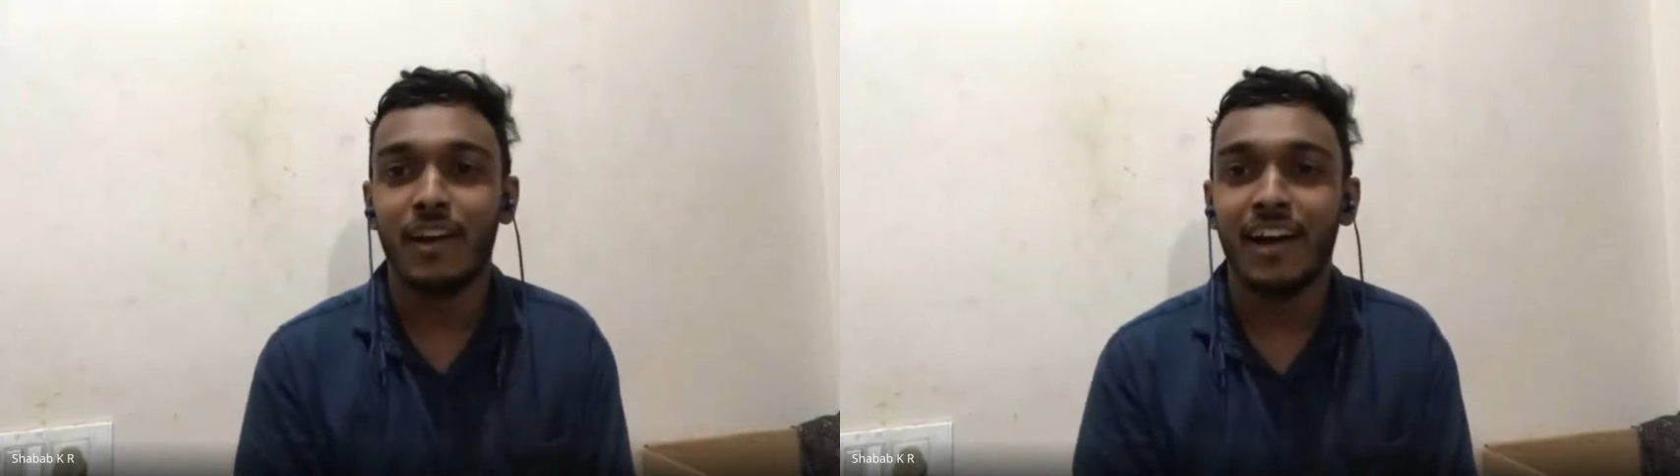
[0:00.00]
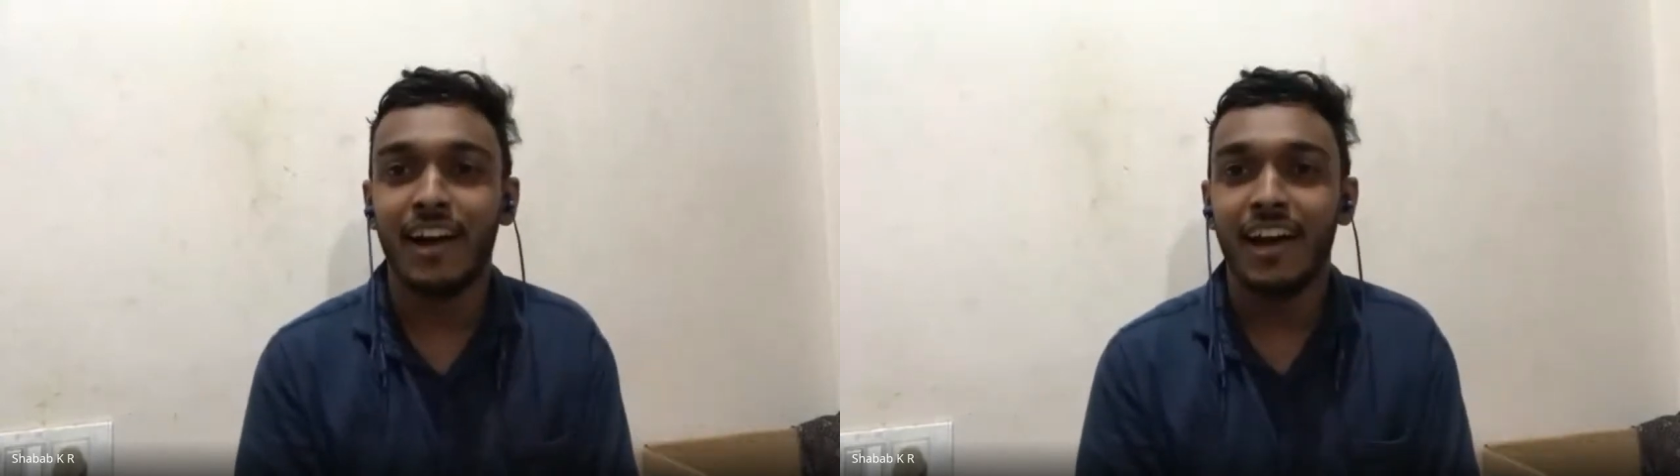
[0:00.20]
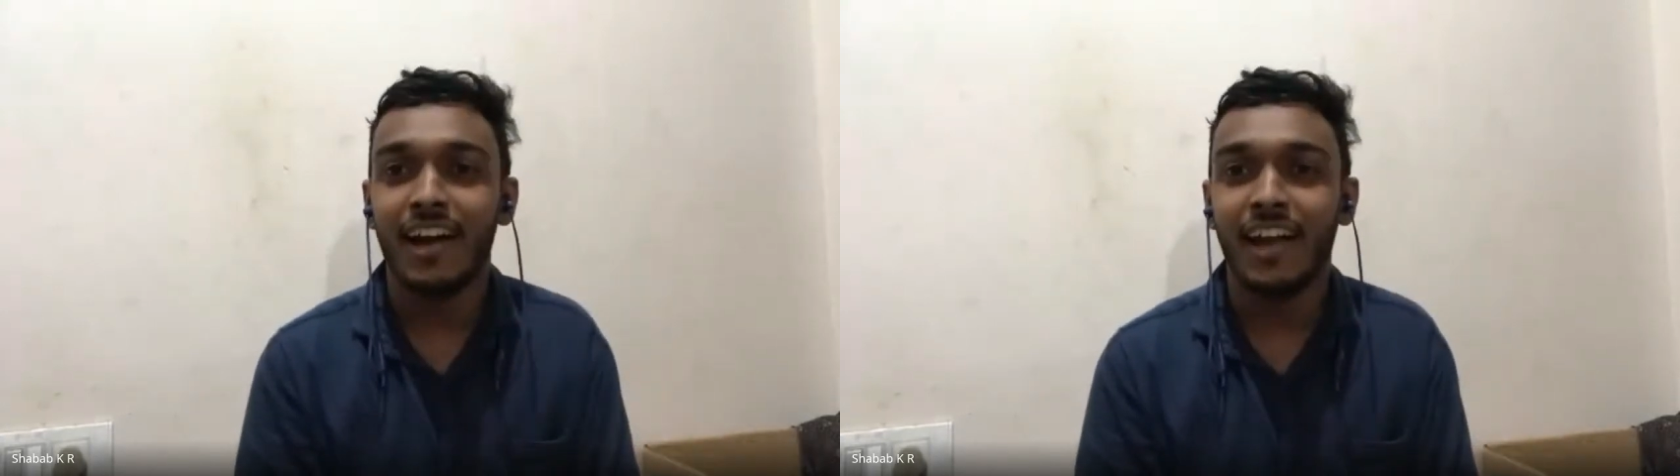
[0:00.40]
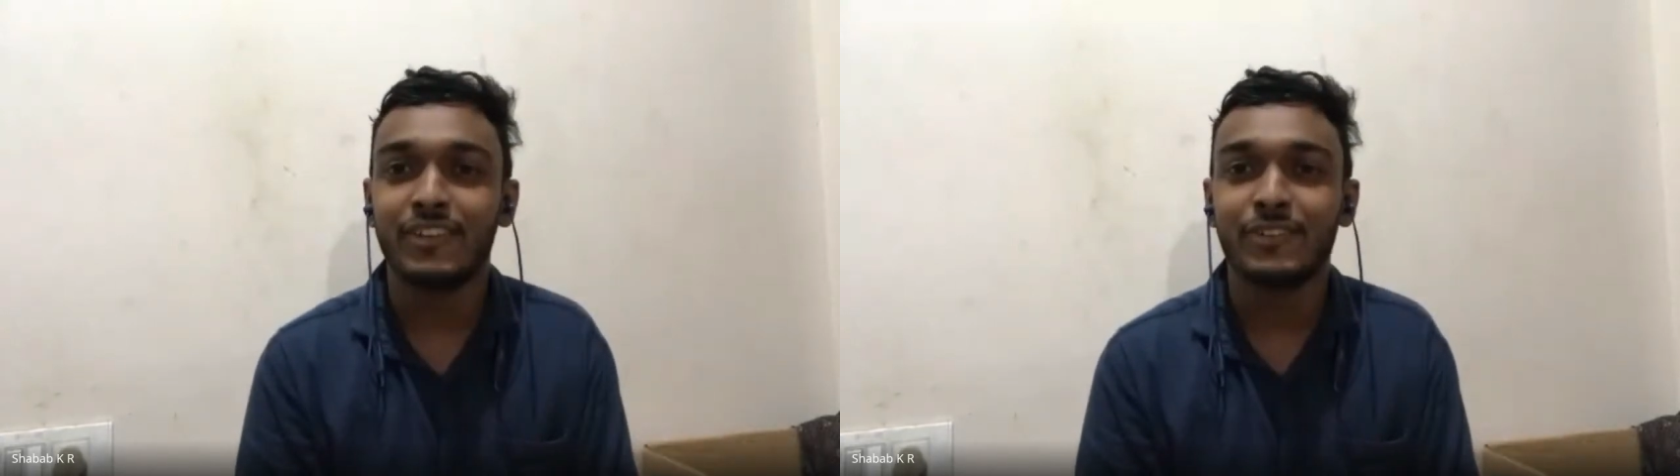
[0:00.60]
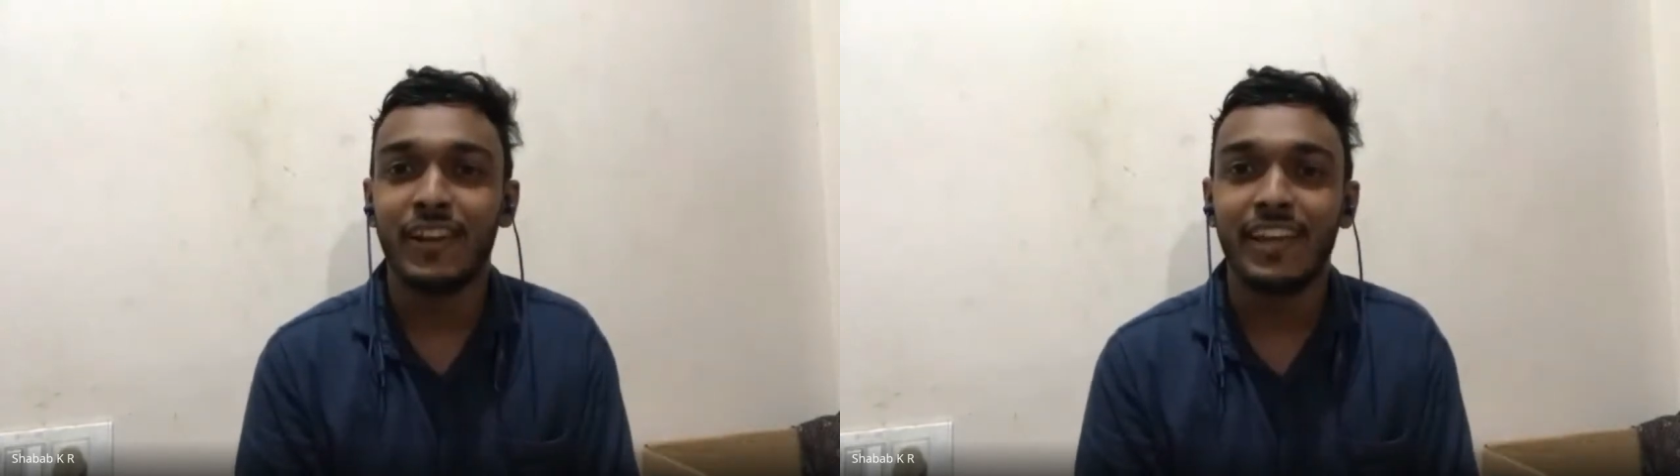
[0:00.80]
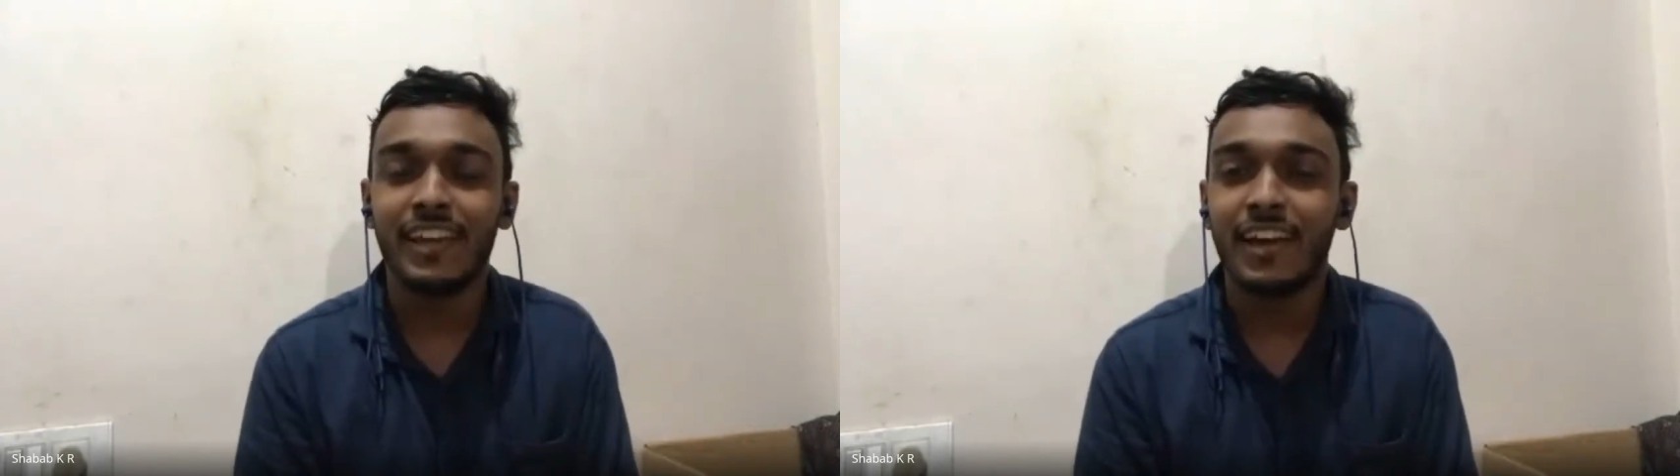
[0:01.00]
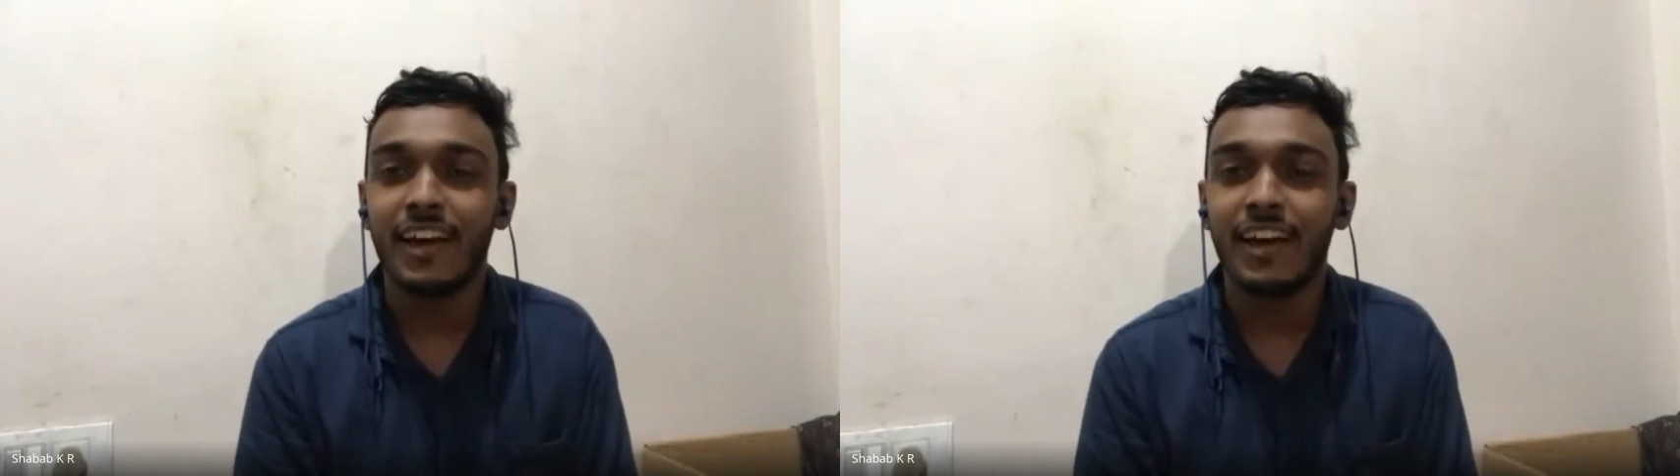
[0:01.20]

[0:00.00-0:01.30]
actually,